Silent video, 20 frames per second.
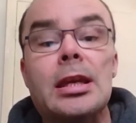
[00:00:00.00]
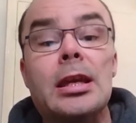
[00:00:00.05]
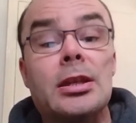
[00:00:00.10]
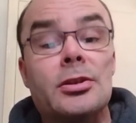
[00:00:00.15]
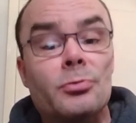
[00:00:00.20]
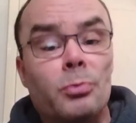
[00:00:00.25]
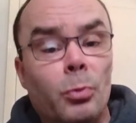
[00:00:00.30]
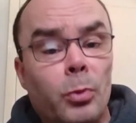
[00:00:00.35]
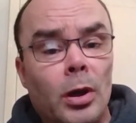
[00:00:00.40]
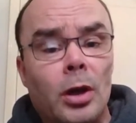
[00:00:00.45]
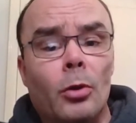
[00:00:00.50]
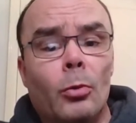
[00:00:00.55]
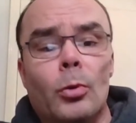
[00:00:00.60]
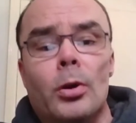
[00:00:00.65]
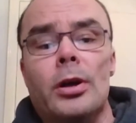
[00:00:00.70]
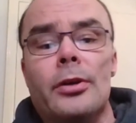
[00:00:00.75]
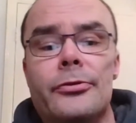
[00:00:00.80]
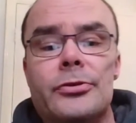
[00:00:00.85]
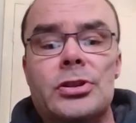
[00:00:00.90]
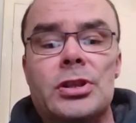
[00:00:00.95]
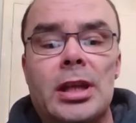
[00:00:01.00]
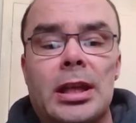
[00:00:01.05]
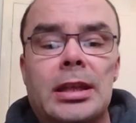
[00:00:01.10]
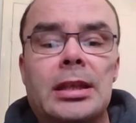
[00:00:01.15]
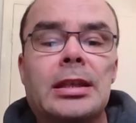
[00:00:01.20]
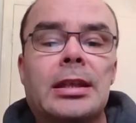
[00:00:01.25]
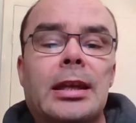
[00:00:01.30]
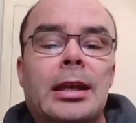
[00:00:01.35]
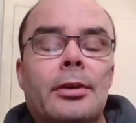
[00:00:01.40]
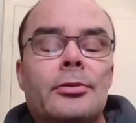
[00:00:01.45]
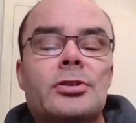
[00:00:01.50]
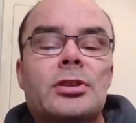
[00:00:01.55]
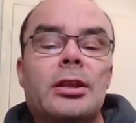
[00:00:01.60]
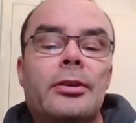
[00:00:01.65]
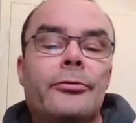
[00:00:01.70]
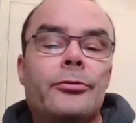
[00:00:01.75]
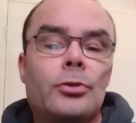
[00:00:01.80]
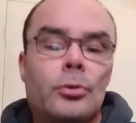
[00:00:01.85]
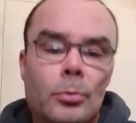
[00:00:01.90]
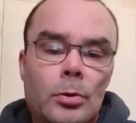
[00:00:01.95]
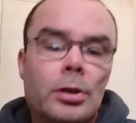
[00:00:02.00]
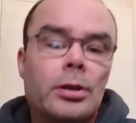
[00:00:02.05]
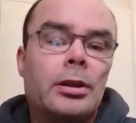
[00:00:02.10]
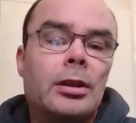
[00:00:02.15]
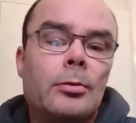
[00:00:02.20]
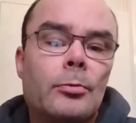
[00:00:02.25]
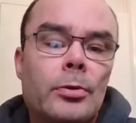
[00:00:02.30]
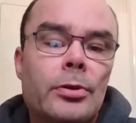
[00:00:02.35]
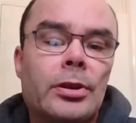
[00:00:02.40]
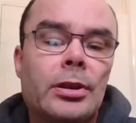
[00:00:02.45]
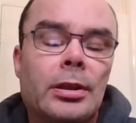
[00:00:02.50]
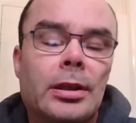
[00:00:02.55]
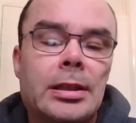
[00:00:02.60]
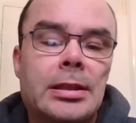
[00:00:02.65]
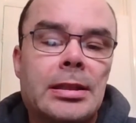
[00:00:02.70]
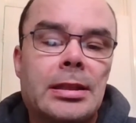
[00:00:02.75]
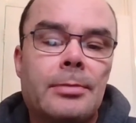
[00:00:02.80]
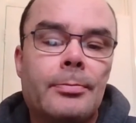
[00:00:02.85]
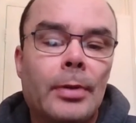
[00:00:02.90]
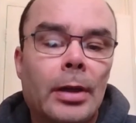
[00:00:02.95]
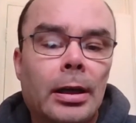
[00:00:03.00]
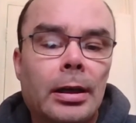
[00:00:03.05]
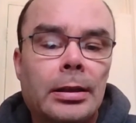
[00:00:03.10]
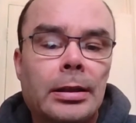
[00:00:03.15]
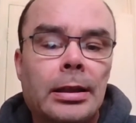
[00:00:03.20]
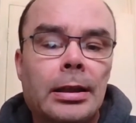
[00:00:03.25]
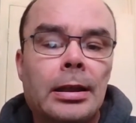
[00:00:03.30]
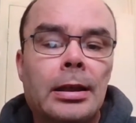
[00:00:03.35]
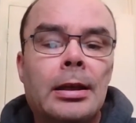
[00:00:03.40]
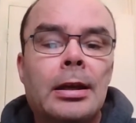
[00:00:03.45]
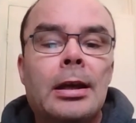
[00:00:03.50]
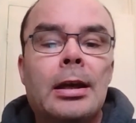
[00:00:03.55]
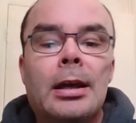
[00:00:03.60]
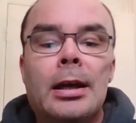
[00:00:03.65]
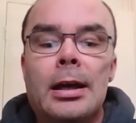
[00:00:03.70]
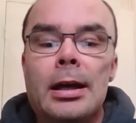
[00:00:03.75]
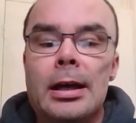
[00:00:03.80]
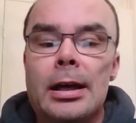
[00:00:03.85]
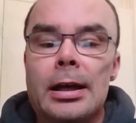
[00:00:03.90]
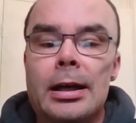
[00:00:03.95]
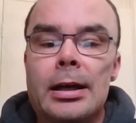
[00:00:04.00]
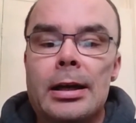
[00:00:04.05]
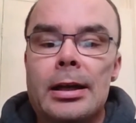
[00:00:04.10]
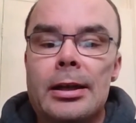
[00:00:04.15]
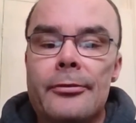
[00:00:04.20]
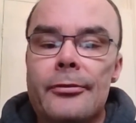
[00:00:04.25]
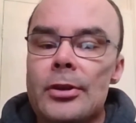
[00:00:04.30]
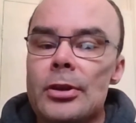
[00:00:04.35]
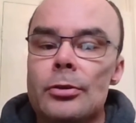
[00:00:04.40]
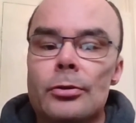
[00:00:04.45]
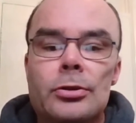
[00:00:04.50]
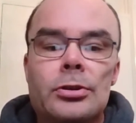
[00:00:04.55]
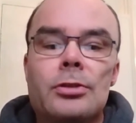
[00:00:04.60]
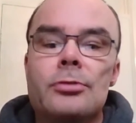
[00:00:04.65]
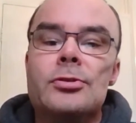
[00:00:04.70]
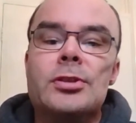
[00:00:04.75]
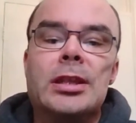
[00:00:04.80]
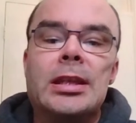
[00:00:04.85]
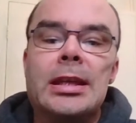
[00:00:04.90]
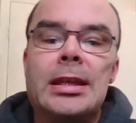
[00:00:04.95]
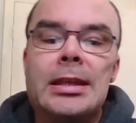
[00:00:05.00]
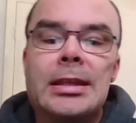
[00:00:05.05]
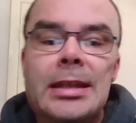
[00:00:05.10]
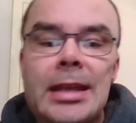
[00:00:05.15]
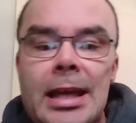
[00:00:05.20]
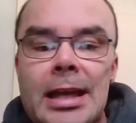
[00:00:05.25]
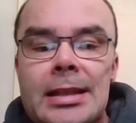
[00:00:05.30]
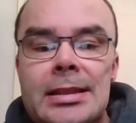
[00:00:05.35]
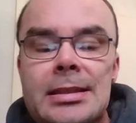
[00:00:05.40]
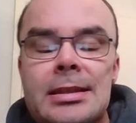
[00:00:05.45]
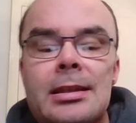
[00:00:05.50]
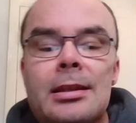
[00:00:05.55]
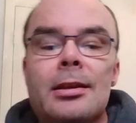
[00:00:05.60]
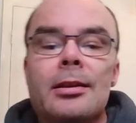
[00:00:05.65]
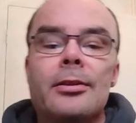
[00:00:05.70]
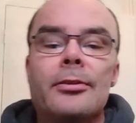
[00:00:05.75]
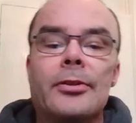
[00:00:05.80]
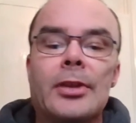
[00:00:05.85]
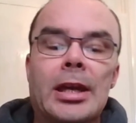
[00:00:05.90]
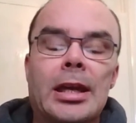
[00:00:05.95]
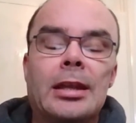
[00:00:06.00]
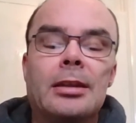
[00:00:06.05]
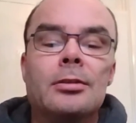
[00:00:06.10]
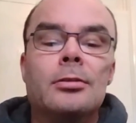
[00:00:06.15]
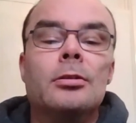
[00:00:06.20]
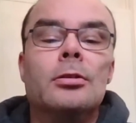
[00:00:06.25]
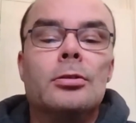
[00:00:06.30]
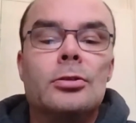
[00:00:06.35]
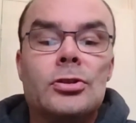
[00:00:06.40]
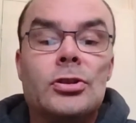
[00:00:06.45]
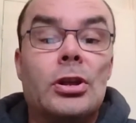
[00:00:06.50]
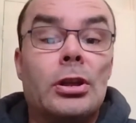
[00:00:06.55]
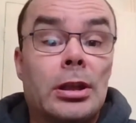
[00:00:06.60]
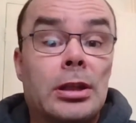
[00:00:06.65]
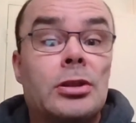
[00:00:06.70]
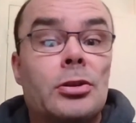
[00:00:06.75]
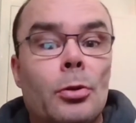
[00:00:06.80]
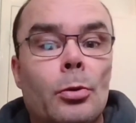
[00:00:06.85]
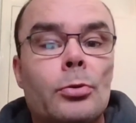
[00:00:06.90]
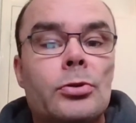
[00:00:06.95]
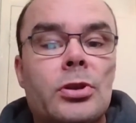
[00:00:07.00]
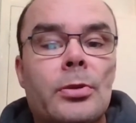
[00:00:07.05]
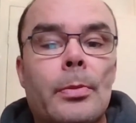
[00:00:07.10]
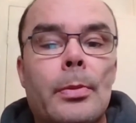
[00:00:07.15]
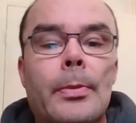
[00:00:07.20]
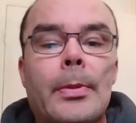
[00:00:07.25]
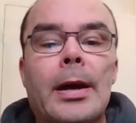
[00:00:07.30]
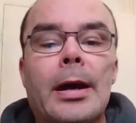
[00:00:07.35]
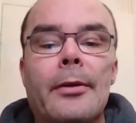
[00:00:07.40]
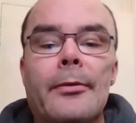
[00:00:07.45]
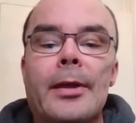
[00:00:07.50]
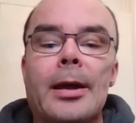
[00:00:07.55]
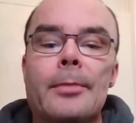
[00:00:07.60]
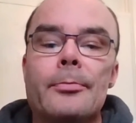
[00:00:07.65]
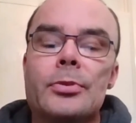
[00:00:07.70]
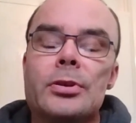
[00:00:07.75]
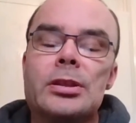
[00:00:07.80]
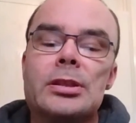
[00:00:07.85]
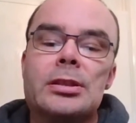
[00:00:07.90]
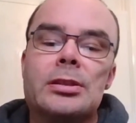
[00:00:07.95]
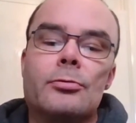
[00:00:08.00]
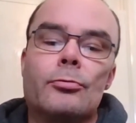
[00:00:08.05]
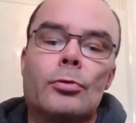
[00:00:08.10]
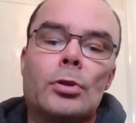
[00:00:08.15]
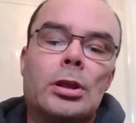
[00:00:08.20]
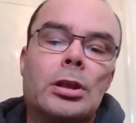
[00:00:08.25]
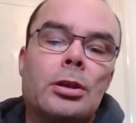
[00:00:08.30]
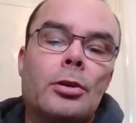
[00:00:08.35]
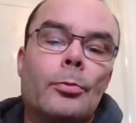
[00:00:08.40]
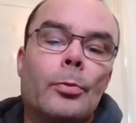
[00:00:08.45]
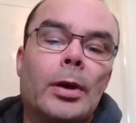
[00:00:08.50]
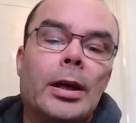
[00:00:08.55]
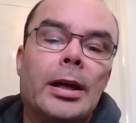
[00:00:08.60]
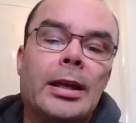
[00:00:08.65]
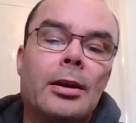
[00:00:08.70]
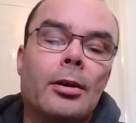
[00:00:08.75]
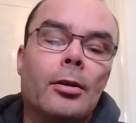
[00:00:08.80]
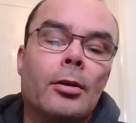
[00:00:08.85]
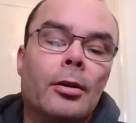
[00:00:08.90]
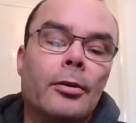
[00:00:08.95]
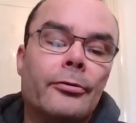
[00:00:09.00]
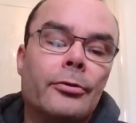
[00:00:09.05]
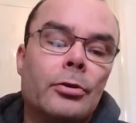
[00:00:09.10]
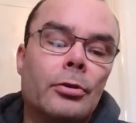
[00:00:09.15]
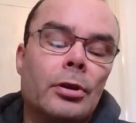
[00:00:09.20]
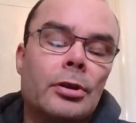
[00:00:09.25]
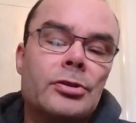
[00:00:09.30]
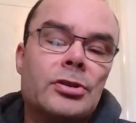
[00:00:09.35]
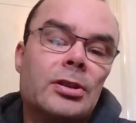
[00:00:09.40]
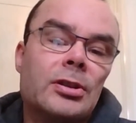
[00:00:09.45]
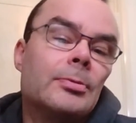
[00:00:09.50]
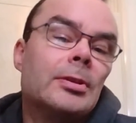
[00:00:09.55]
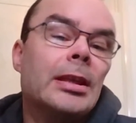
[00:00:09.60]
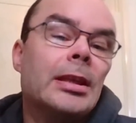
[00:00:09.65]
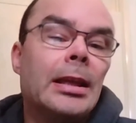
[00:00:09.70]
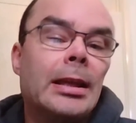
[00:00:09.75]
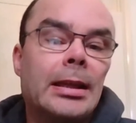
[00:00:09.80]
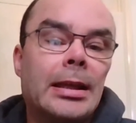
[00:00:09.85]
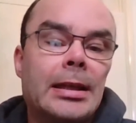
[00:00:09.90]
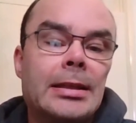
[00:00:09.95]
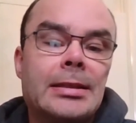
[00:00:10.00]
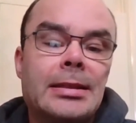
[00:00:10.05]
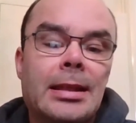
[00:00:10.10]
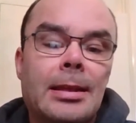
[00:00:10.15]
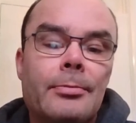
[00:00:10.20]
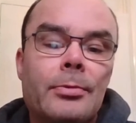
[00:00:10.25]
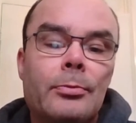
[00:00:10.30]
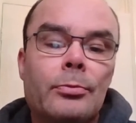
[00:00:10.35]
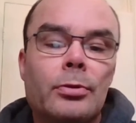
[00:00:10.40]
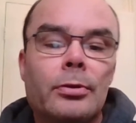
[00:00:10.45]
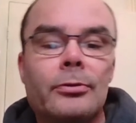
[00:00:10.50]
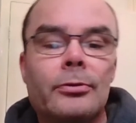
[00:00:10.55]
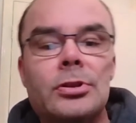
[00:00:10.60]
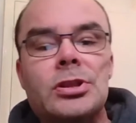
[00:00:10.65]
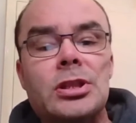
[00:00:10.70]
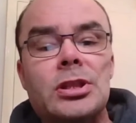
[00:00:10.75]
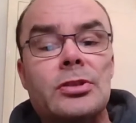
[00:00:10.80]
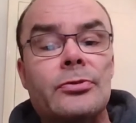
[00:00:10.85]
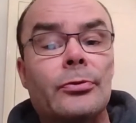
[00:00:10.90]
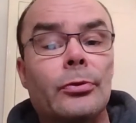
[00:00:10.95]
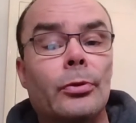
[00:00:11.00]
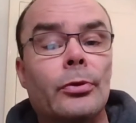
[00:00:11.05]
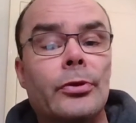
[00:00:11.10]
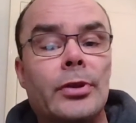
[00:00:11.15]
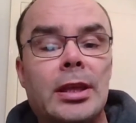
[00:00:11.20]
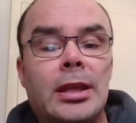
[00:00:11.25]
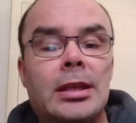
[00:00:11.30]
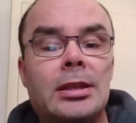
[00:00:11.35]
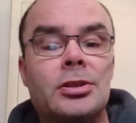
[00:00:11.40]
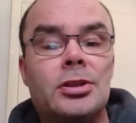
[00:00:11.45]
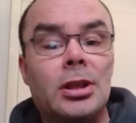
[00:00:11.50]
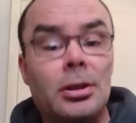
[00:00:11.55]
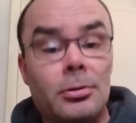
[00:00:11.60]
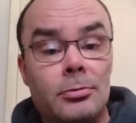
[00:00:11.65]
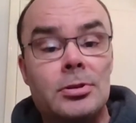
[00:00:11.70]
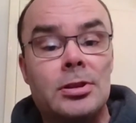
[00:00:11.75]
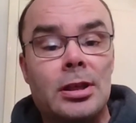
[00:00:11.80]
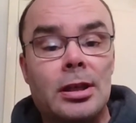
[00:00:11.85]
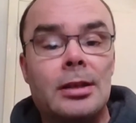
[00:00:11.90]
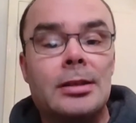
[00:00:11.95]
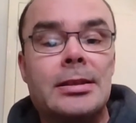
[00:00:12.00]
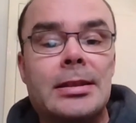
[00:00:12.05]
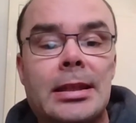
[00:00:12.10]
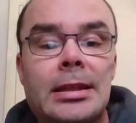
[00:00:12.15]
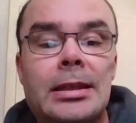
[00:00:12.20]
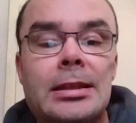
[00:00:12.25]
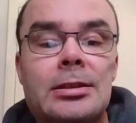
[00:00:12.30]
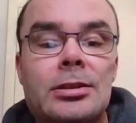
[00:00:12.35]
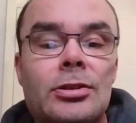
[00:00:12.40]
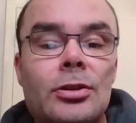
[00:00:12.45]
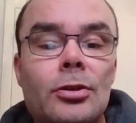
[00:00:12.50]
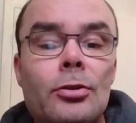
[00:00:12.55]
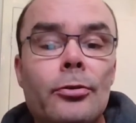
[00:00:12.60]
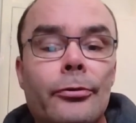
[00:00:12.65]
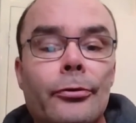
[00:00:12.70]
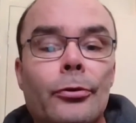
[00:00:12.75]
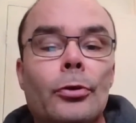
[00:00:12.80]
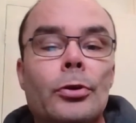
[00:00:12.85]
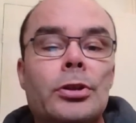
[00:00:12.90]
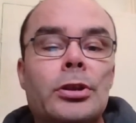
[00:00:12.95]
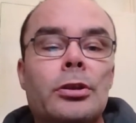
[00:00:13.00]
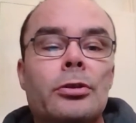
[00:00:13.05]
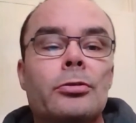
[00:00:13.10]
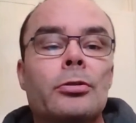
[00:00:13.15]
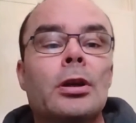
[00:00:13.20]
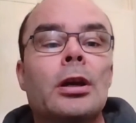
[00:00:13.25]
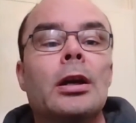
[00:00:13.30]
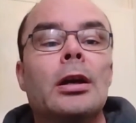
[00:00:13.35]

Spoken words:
It's well worth checking out if you're working with an IT partner. If they're not using it yet, then certainly talk to them about that, because it's a really good way of granting them delegated admin privileges for the genuine tasks they need to do for you.